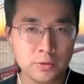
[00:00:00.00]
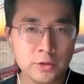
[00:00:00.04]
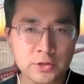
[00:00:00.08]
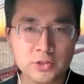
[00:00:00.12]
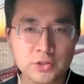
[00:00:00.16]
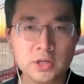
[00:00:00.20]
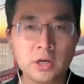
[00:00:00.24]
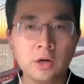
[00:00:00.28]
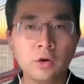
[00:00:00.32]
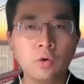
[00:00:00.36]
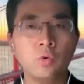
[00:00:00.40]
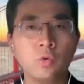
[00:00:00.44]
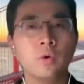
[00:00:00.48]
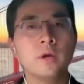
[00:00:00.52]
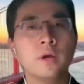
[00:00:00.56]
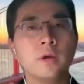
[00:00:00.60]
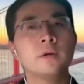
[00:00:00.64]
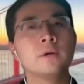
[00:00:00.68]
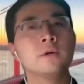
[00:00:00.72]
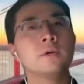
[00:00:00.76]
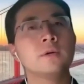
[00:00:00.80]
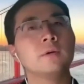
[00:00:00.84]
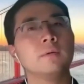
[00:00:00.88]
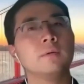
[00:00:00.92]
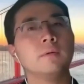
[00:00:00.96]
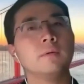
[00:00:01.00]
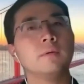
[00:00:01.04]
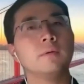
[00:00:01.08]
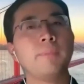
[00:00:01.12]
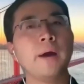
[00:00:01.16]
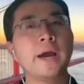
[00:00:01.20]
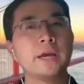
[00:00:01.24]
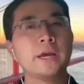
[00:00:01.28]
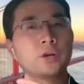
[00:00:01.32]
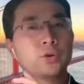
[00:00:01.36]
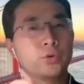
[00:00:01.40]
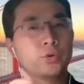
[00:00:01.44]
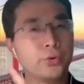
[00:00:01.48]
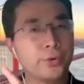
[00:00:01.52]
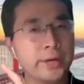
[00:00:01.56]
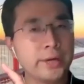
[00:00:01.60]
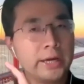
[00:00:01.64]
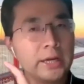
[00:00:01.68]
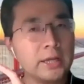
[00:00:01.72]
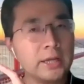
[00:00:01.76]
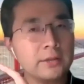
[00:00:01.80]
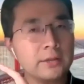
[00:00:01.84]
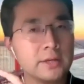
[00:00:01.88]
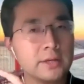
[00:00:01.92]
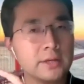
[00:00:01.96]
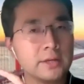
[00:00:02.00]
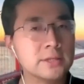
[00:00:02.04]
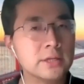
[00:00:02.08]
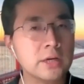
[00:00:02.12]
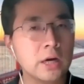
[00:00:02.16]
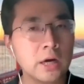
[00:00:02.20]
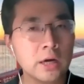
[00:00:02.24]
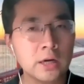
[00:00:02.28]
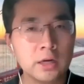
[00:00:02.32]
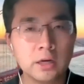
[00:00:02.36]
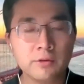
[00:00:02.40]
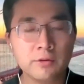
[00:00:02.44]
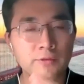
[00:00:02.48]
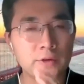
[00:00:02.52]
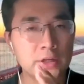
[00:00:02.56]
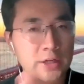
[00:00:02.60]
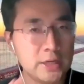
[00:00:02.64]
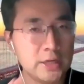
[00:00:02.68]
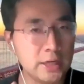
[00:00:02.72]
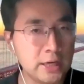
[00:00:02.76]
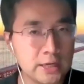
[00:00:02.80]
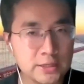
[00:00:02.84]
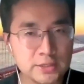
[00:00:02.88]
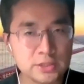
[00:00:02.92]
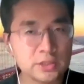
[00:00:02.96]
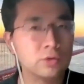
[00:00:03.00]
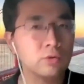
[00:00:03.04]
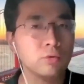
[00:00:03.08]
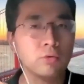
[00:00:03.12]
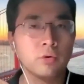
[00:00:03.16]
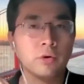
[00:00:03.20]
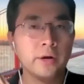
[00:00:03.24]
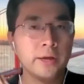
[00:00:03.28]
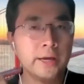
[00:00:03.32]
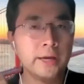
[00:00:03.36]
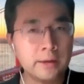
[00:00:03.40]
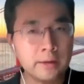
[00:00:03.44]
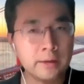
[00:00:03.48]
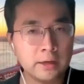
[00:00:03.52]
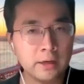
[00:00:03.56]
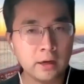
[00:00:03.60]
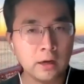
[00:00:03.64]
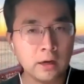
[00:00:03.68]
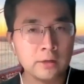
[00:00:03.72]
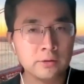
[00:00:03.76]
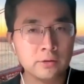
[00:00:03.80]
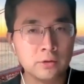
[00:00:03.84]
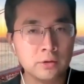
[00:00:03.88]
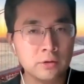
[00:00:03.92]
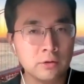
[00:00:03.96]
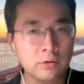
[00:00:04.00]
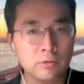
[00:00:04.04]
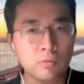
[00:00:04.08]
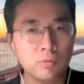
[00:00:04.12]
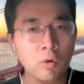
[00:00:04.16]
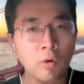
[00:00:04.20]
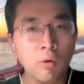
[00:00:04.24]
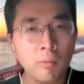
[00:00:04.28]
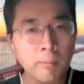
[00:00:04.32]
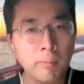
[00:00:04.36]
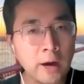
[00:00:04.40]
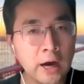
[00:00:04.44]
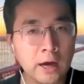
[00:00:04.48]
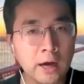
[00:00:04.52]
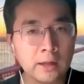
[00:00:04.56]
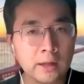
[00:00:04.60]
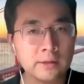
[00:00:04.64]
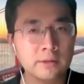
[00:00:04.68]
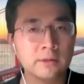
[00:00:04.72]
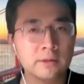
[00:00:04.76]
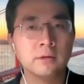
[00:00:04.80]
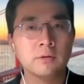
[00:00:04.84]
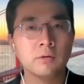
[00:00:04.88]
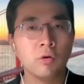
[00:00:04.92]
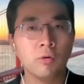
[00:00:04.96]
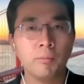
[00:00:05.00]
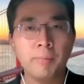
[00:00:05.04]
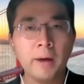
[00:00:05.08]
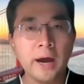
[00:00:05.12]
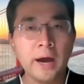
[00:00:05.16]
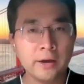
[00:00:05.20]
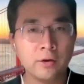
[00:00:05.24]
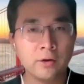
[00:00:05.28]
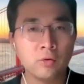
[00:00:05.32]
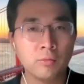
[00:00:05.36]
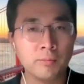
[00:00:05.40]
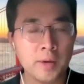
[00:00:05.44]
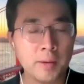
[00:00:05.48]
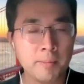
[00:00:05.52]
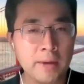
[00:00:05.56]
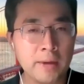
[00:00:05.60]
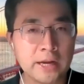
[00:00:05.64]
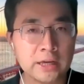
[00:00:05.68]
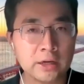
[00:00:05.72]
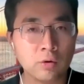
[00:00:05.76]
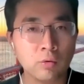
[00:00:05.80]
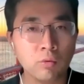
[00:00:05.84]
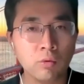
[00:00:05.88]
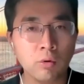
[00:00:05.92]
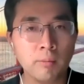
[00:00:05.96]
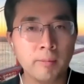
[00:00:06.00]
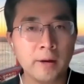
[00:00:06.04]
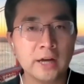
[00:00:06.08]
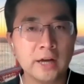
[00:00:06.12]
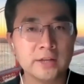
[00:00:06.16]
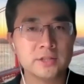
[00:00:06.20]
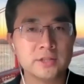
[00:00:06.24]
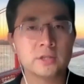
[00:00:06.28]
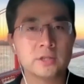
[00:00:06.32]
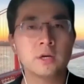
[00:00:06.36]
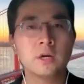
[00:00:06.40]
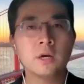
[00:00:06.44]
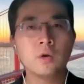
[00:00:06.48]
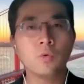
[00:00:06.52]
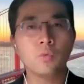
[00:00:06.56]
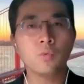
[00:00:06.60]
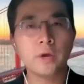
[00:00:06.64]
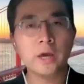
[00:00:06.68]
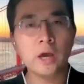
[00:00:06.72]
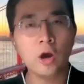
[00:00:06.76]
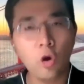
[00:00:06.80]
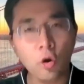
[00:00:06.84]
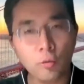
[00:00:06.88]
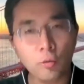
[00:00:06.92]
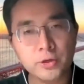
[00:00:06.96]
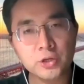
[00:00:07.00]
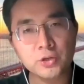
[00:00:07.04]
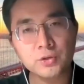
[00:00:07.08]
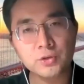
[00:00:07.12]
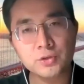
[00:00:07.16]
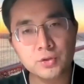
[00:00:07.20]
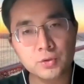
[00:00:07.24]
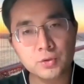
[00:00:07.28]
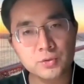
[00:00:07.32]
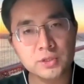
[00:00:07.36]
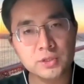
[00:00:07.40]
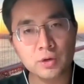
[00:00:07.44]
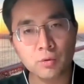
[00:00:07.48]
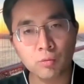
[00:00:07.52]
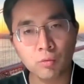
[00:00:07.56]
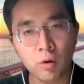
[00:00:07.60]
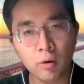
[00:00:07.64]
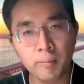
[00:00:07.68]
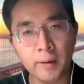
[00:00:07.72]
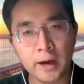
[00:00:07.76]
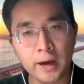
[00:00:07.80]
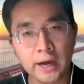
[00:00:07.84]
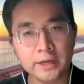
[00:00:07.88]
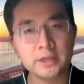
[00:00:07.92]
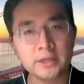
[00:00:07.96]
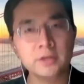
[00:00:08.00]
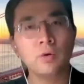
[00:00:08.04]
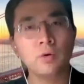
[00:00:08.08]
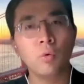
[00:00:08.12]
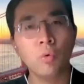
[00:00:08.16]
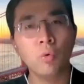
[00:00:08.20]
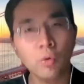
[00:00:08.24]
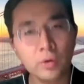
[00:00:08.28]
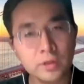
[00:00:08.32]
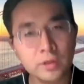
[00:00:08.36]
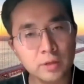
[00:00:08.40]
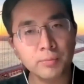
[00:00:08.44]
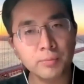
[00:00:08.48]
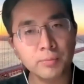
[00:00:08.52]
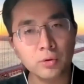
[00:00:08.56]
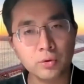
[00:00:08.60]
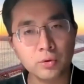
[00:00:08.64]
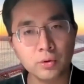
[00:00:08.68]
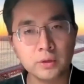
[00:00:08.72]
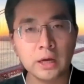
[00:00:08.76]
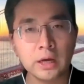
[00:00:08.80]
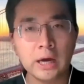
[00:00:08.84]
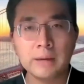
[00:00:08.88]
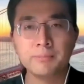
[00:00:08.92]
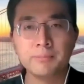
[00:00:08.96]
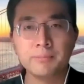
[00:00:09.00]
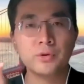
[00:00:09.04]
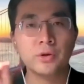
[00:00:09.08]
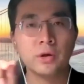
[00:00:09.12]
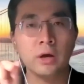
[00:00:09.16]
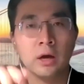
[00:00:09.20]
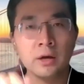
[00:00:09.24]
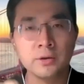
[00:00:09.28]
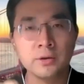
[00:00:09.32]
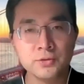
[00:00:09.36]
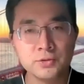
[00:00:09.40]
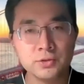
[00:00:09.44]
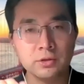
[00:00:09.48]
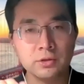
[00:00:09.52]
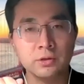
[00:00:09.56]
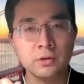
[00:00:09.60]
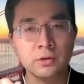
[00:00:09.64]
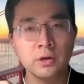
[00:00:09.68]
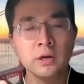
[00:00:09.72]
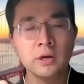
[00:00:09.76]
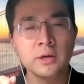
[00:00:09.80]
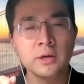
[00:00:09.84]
So by creating this kind of disc or any other robot or biomimetic robots, we hope to use the robot or the prototype to answer